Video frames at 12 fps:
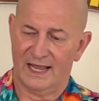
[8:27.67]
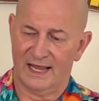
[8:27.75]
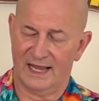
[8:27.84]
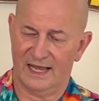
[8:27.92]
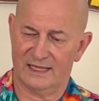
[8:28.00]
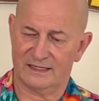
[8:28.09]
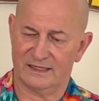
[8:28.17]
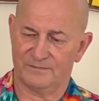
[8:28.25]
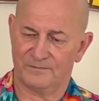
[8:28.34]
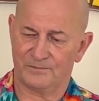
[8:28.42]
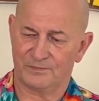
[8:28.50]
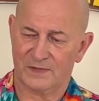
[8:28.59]
And
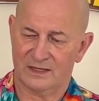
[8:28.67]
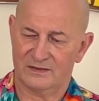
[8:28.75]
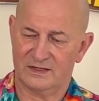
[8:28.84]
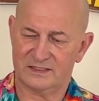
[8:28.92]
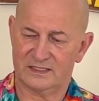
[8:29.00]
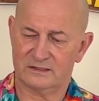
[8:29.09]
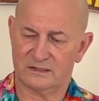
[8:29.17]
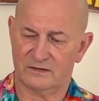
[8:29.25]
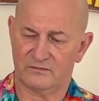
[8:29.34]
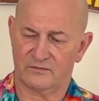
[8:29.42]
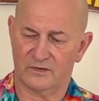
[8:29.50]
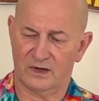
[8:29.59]
this is
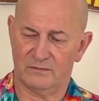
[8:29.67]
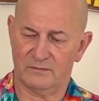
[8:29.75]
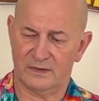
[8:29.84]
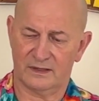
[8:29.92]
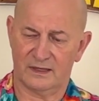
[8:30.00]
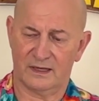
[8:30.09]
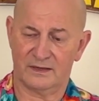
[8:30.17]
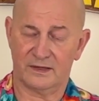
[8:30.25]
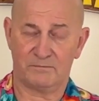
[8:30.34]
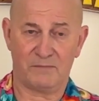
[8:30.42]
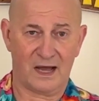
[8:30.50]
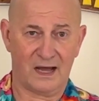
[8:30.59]
from
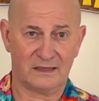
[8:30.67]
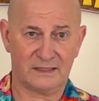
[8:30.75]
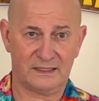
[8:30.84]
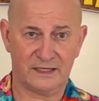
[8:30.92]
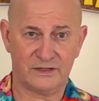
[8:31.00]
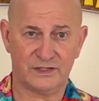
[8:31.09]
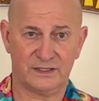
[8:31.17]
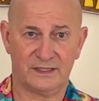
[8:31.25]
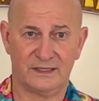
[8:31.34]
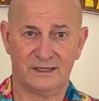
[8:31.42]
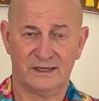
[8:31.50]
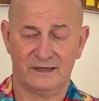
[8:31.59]
the
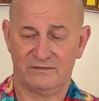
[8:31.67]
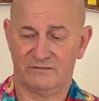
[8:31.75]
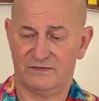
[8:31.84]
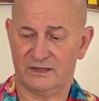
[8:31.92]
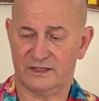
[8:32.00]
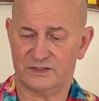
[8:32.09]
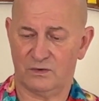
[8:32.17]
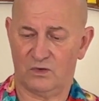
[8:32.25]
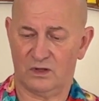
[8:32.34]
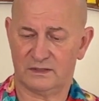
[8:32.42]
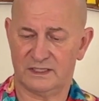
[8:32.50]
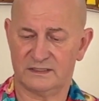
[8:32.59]
Polynesian Village at
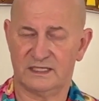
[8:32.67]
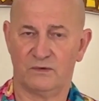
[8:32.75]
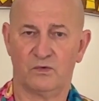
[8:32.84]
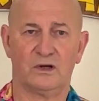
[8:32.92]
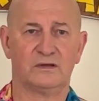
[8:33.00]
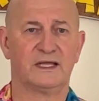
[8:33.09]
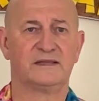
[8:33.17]
Walt Disney World.